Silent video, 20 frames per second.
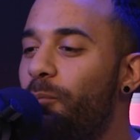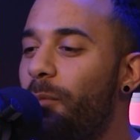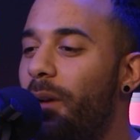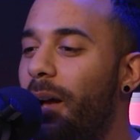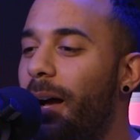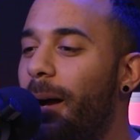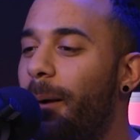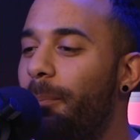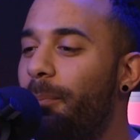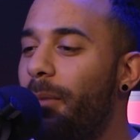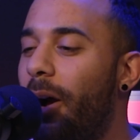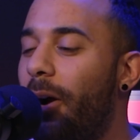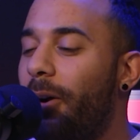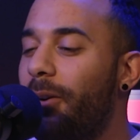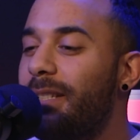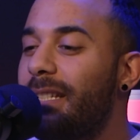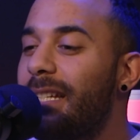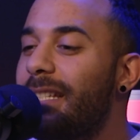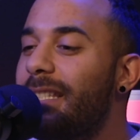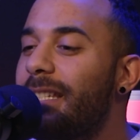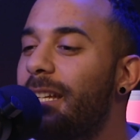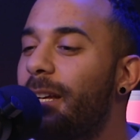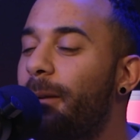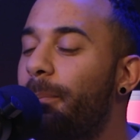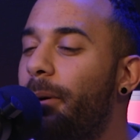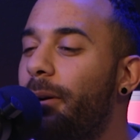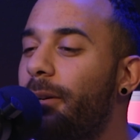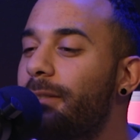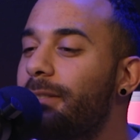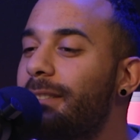artistic
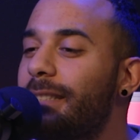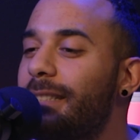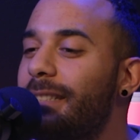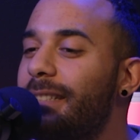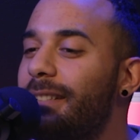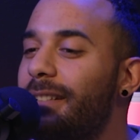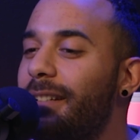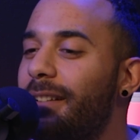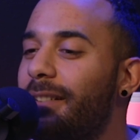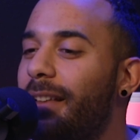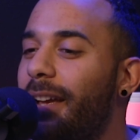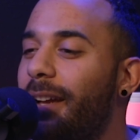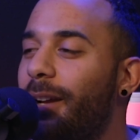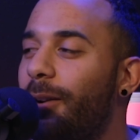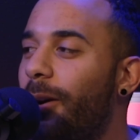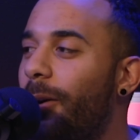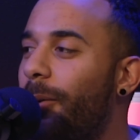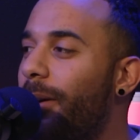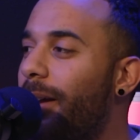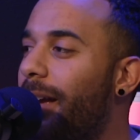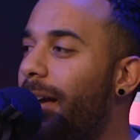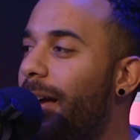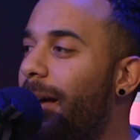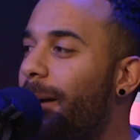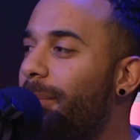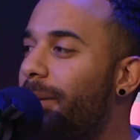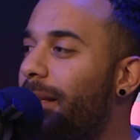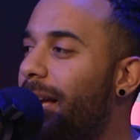person like growing up.